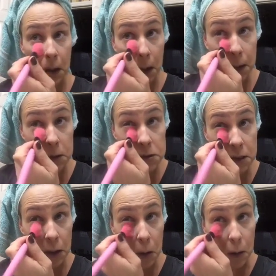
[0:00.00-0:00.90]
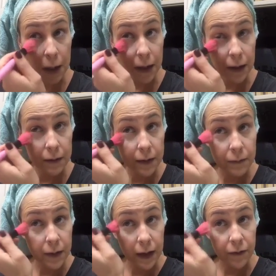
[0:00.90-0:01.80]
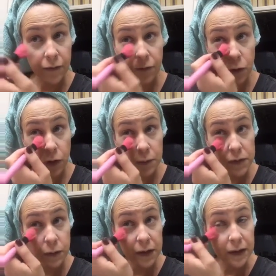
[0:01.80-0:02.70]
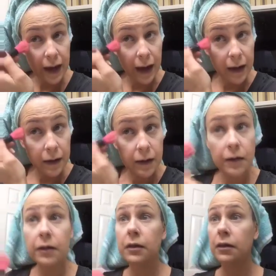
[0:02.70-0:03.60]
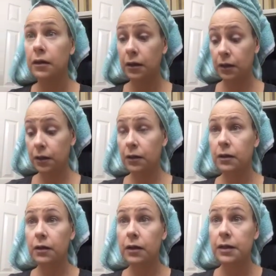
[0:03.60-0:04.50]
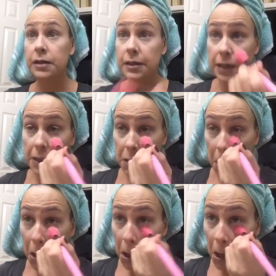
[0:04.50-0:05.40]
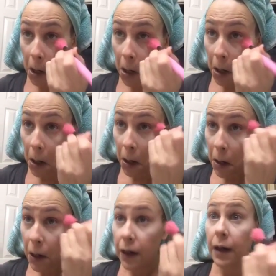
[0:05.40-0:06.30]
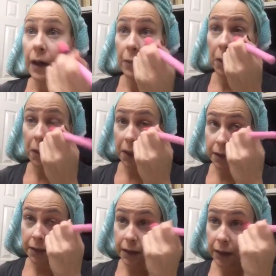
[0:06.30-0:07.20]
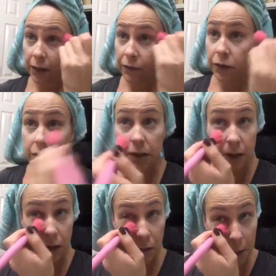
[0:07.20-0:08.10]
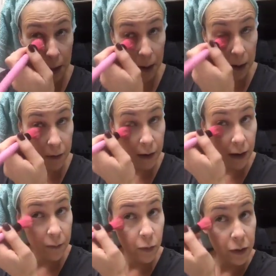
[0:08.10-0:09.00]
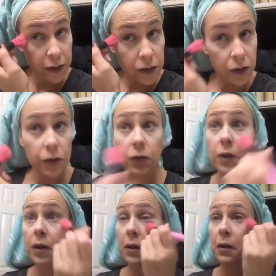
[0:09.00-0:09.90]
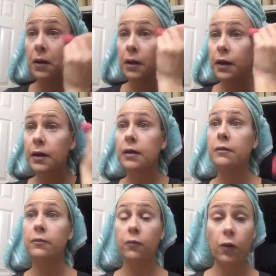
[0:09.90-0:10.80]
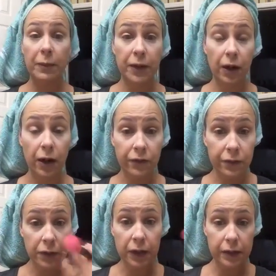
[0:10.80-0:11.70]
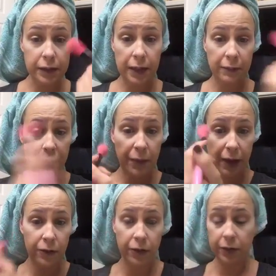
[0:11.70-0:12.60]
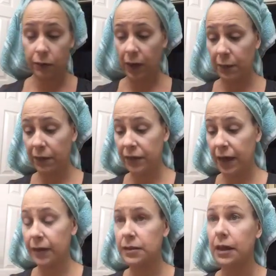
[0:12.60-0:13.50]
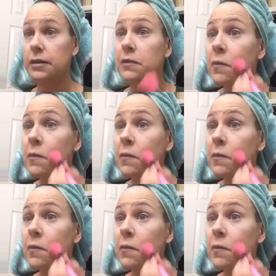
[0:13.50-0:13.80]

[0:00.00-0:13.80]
And so it forms with that concealer. I'm going to let it sit there for just a little bit, and then I'm going to wipe it off. I'm going to take my powder and wipe off the excess.